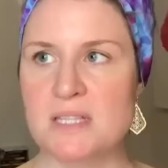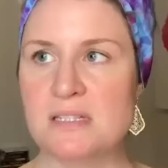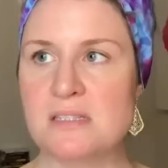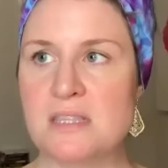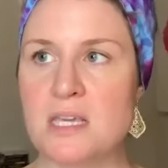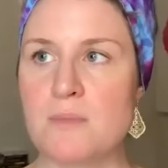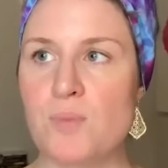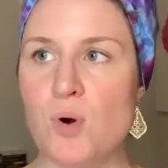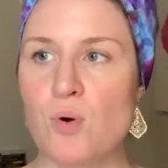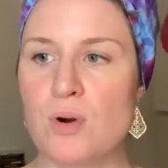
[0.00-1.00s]
This is the
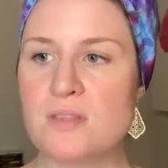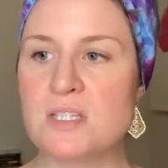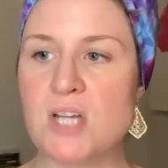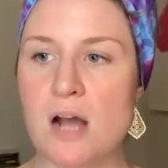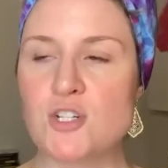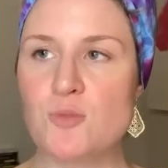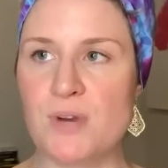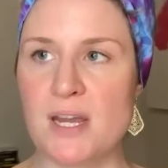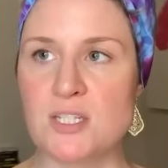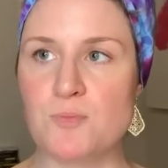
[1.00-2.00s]
Dr.
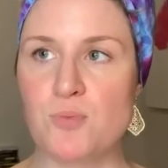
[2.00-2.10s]
Brandt